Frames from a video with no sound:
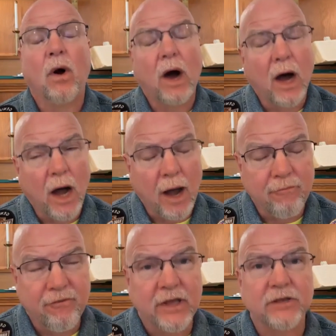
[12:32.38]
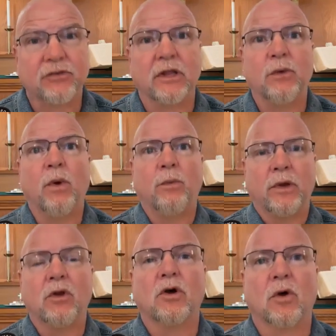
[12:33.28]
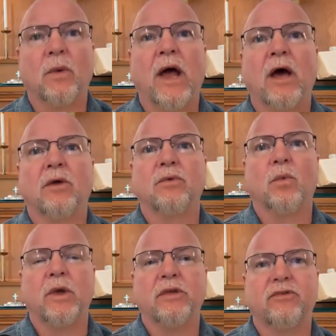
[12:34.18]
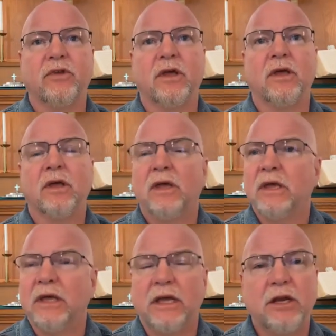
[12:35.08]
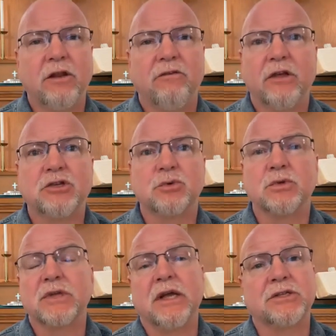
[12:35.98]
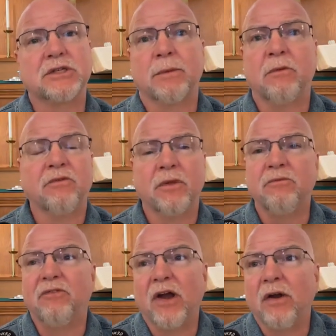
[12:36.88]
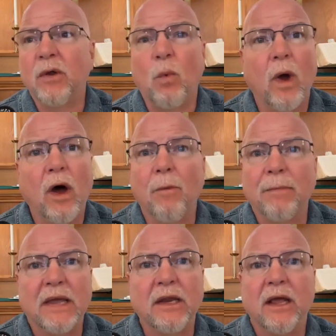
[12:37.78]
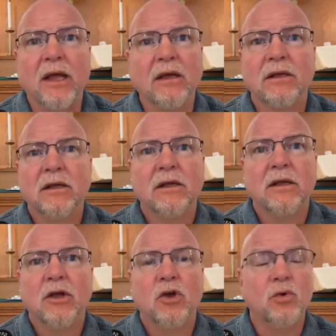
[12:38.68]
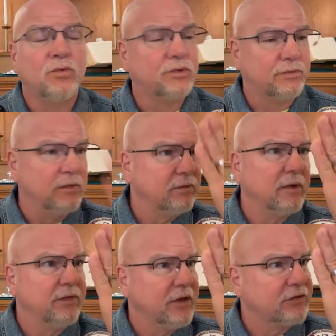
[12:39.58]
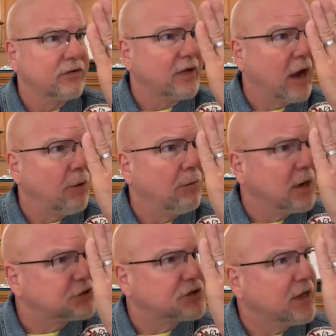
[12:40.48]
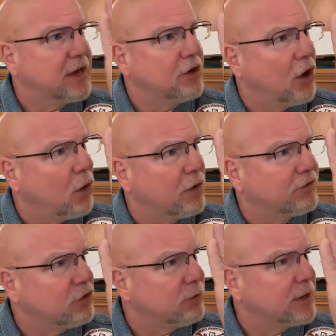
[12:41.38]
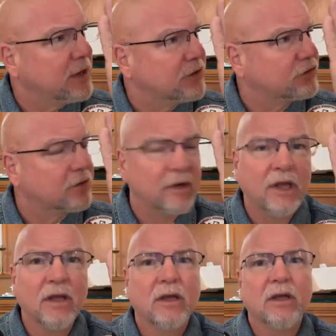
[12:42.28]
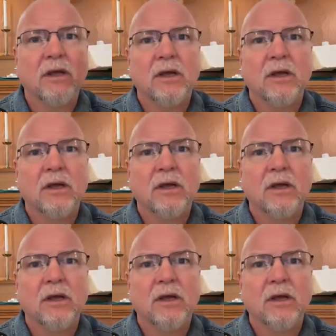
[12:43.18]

Well, obviously, when we look around, we see individuals, and some of them very well meaning, who this is how much they know of human history.